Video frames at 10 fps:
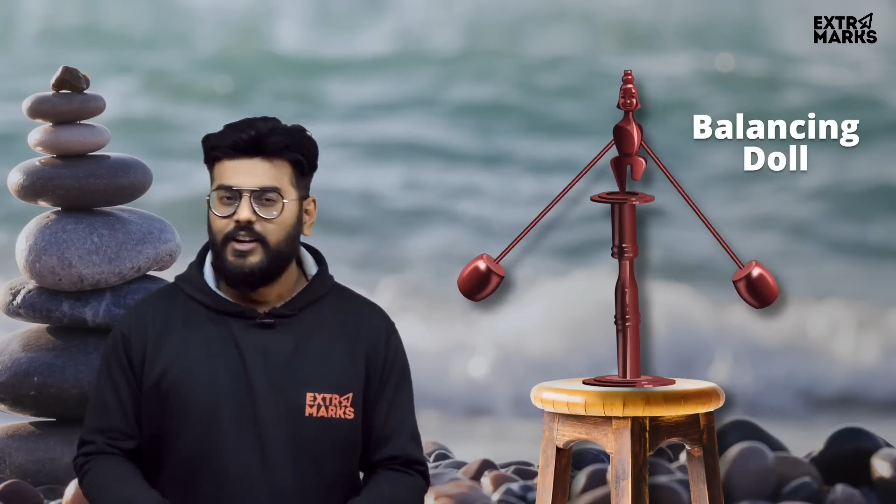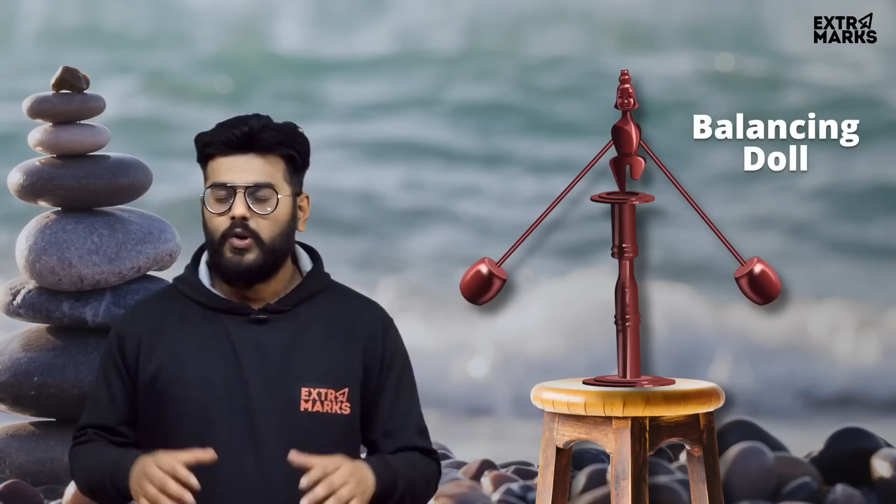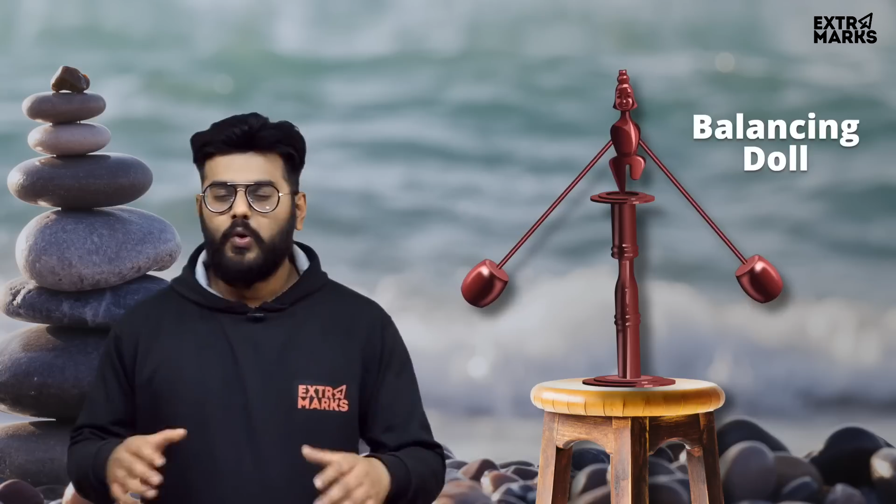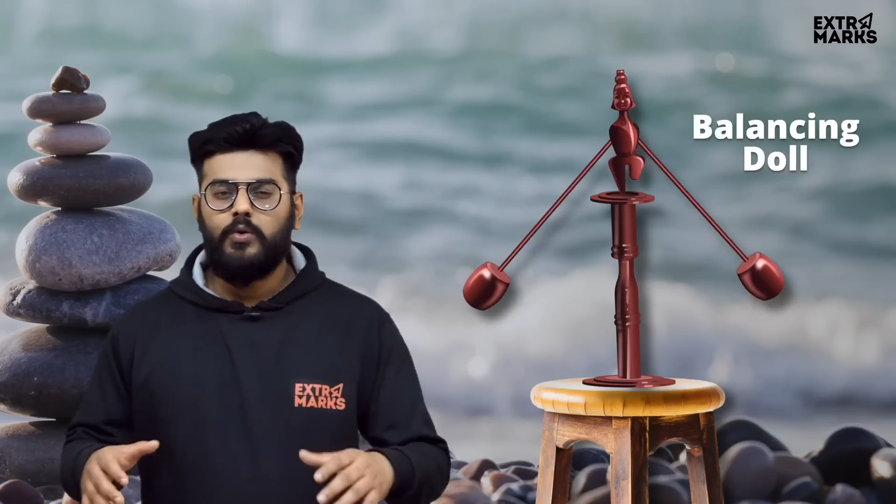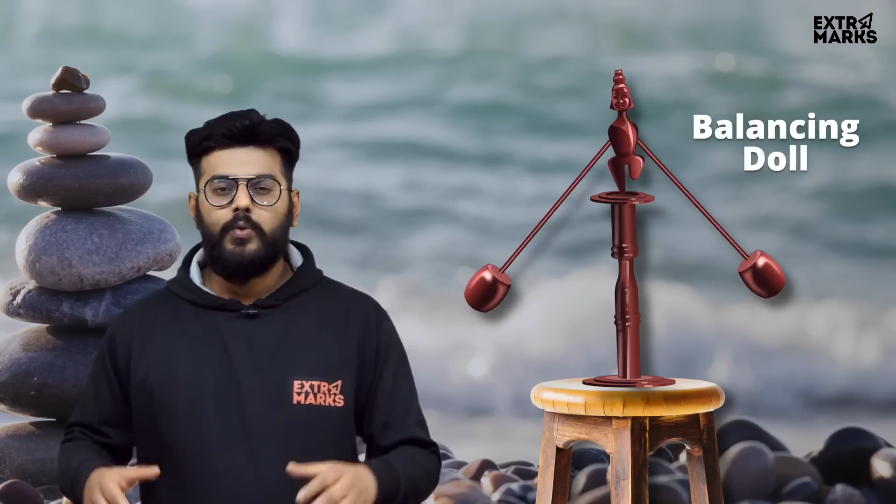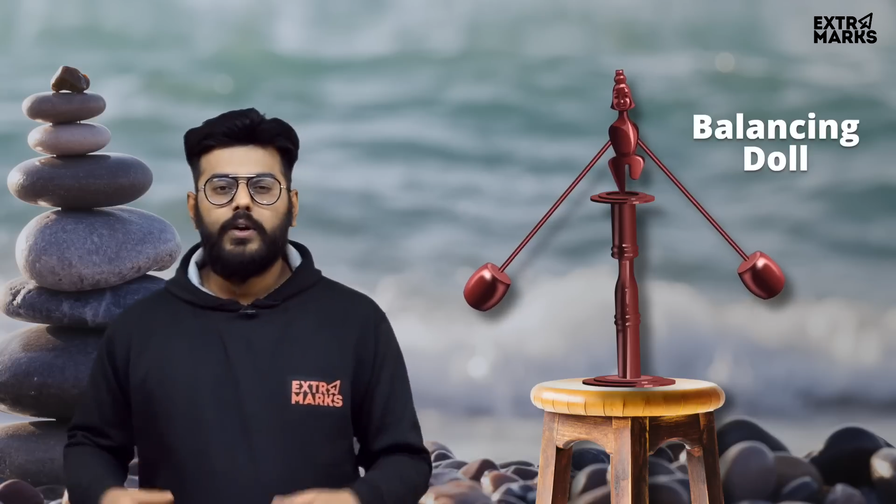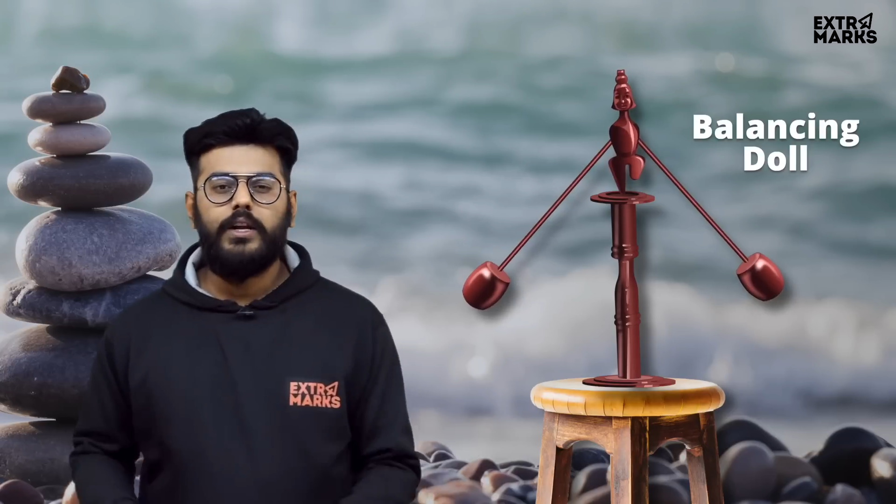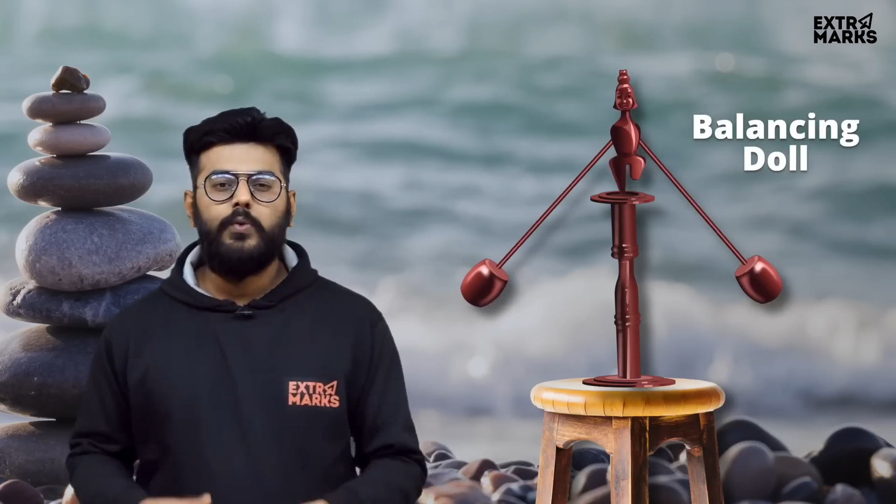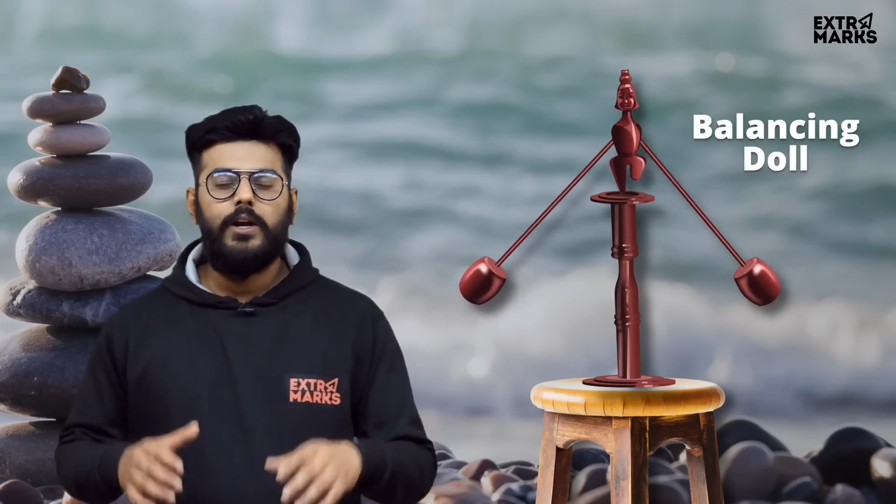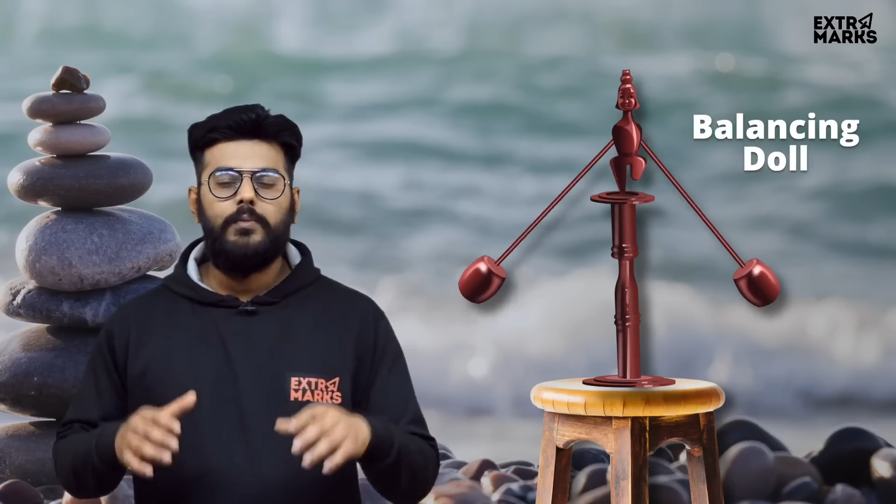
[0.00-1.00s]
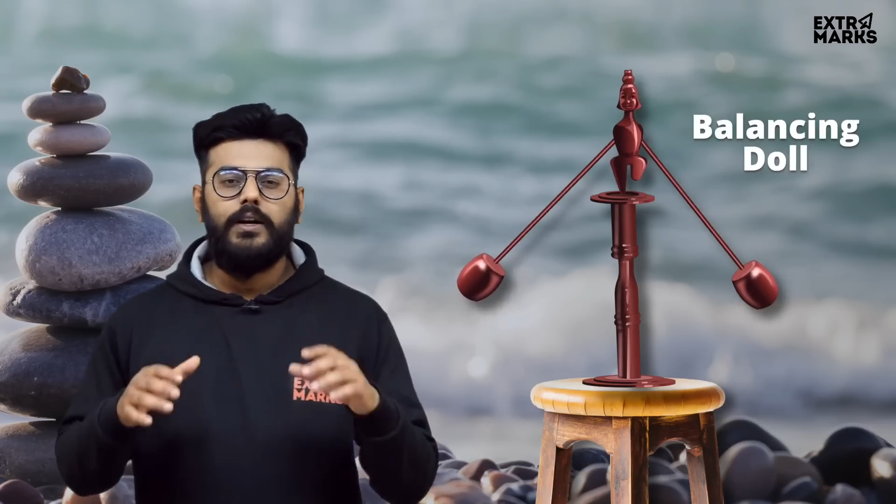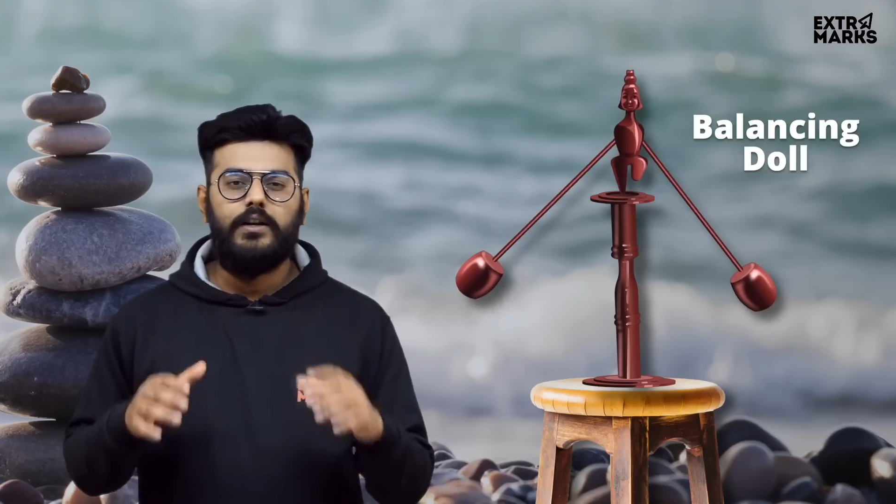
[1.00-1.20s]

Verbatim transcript: Don't worry, we'll be